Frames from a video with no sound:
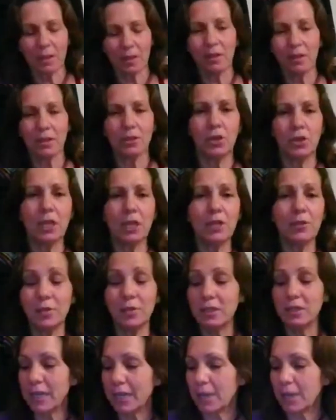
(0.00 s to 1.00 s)
You can even
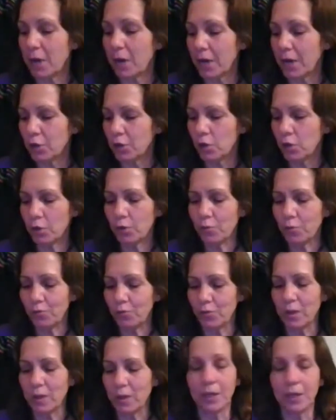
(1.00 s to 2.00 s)
take a bottle,
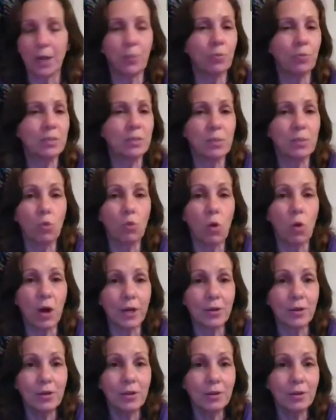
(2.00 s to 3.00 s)
fill it up with some
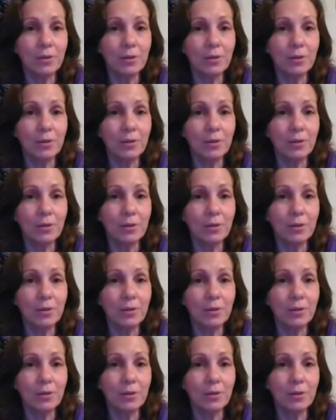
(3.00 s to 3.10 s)
water,